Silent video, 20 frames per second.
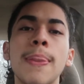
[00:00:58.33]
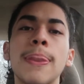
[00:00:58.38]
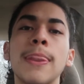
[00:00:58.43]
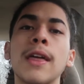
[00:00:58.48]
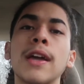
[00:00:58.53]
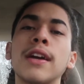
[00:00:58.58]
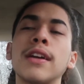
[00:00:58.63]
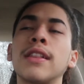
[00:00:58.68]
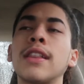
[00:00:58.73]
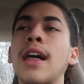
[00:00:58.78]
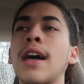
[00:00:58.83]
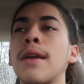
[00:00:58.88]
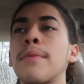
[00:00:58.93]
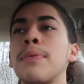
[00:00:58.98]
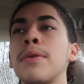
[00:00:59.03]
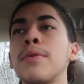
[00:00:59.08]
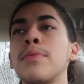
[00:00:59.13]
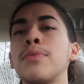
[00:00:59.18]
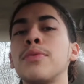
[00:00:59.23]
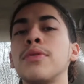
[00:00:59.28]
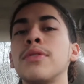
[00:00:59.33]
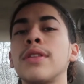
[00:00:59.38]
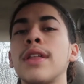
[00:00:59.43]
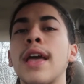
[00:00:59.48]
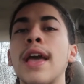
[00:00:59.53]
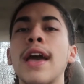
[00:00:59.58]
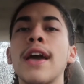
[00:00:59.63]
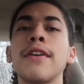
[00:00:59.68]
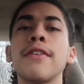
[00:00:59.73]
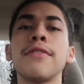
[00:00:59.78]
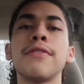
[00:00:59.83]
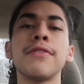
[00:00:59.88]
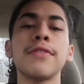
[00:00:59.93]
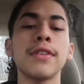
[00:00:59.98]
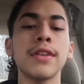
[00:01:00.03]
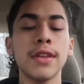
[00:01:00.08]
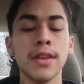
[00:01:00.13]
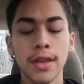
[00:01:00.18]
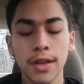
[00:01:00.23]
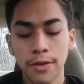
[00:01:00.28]
Like a lot of people, they have
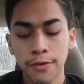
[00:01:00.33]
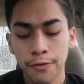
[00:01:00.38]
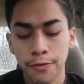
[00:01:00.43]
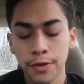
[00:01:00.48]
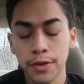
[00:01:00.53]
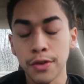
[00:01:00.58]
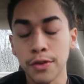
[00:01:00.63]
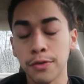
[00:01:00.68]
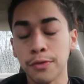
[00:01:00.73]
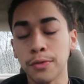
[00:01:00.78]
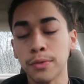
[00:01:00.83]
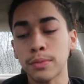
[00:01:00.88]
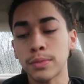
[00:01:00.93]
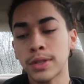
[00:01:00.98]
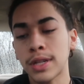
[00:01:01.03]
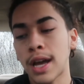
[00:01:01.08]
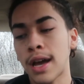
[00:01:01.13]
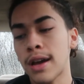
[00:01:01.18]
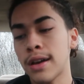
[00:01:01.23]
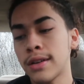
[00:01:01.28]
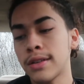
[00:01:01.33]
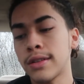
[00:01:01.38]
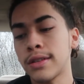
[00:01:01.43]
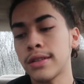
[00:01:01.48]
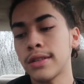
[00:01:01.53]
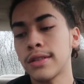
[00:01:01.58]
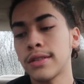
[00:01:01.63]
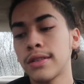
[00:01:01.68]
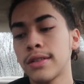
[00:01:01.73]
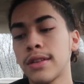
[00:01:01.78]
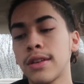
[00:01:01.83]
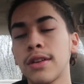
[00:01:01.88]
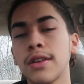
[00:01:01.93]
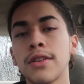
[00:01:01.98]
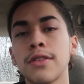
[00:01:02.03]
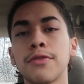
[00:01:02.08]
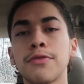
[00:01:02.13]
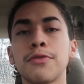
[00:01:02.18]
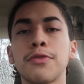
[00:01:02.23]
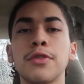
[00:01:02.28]
fear from childhood,
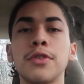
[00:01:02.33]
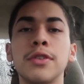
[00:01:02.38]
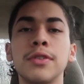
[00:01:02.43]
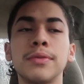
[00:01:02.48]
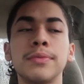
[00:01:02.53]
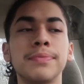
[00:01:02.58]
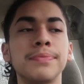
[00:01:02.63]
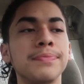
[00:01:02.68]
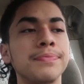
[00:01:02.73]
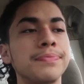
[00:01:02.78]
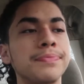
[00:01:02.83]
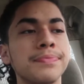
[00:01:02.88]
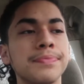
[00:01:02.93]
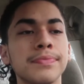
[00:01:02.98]
from